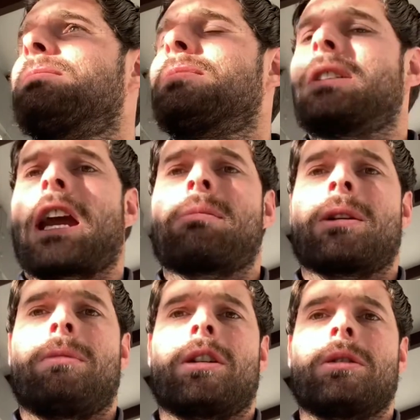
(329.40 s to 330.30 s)
gave me a
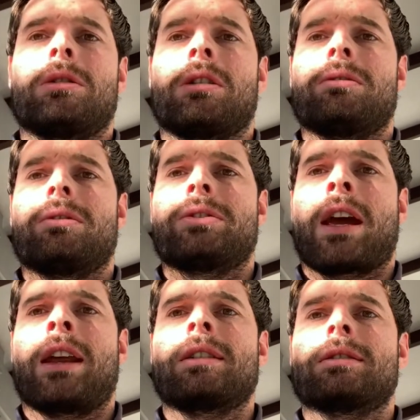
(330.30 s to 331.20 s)
bottle of
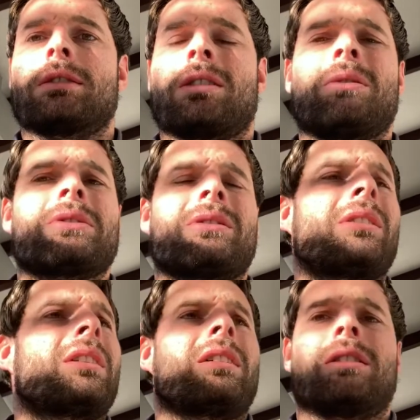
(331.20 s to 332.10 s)
Xanax, was it
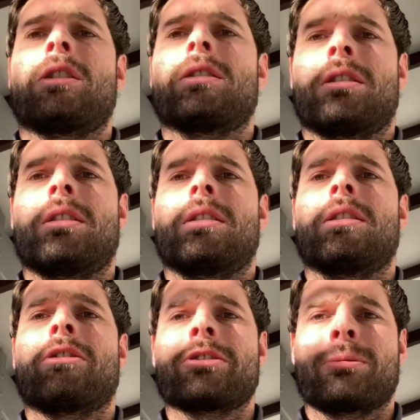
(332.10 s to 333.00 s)

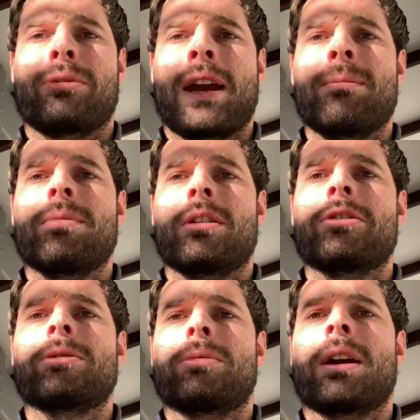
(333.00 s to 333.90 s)
lorazepam,
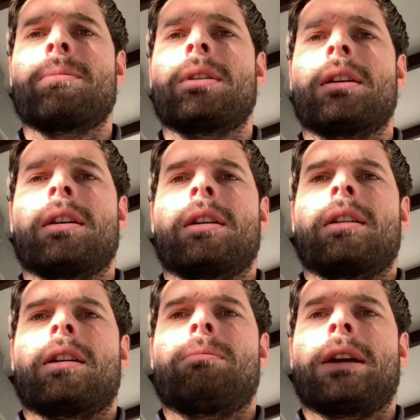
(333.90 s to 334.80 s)

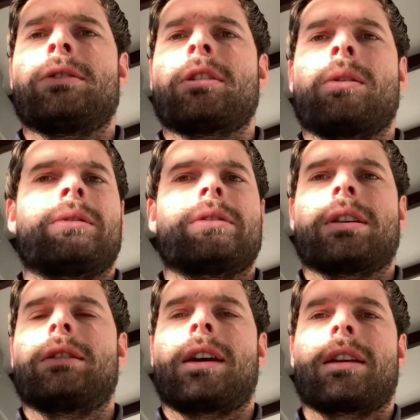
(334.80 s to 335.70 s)
a benzo, and just
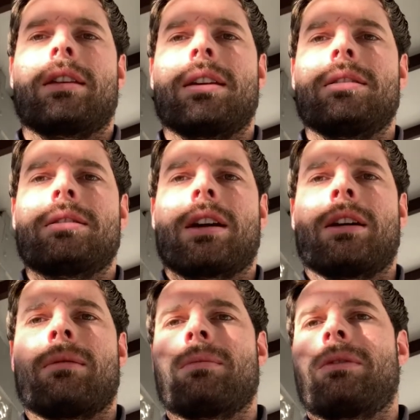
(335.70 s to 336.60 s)
said, take these
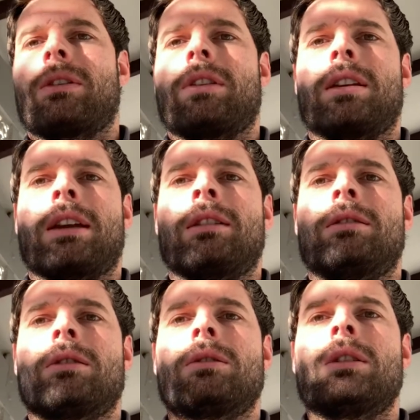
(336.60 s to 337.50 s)
if ever you need
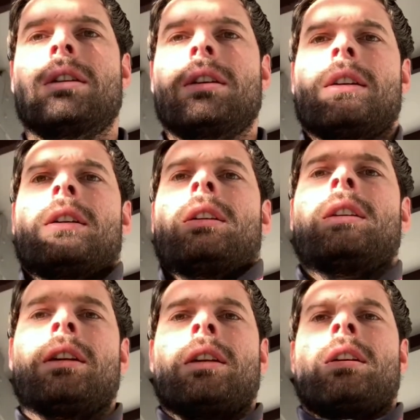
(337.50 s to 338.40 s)
to.
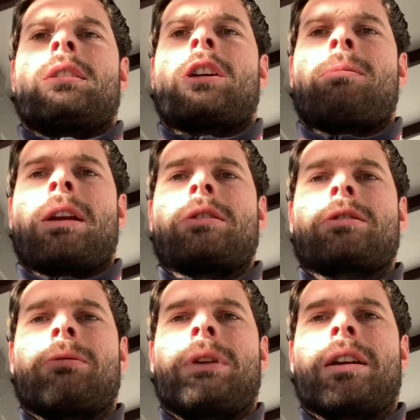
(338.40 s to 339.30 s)
No mention
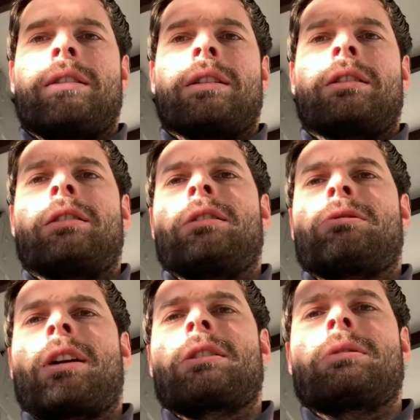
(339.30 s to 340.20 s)
of being addicted to these
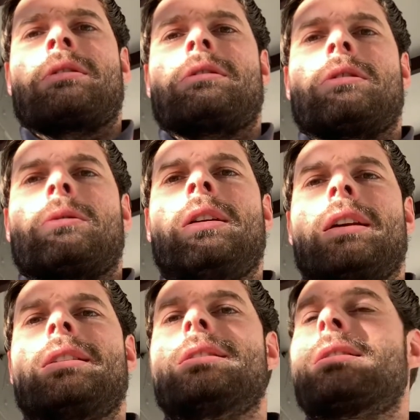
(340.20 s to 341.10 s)
drugs within 2
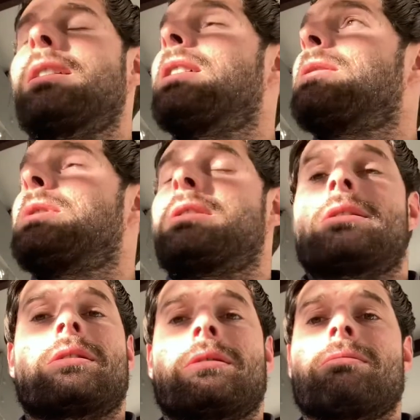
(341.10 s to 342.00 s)
weeks,
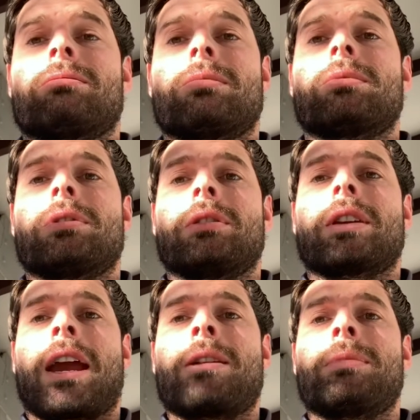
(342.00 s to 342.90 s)
which you
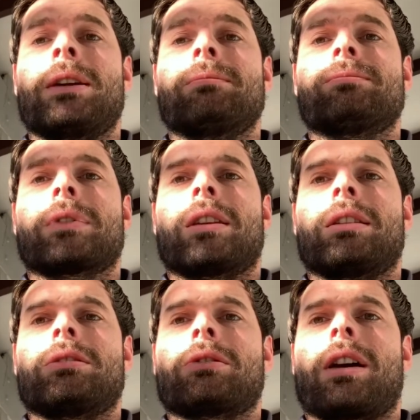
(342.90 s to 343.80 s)
can be, and
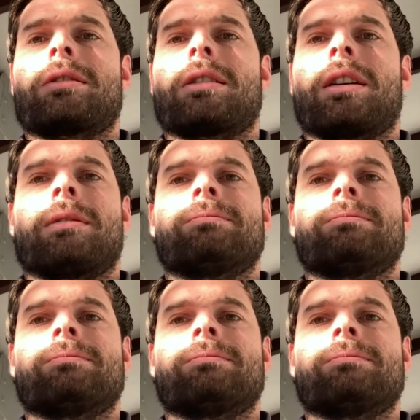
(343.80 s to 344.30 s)
these drugs are,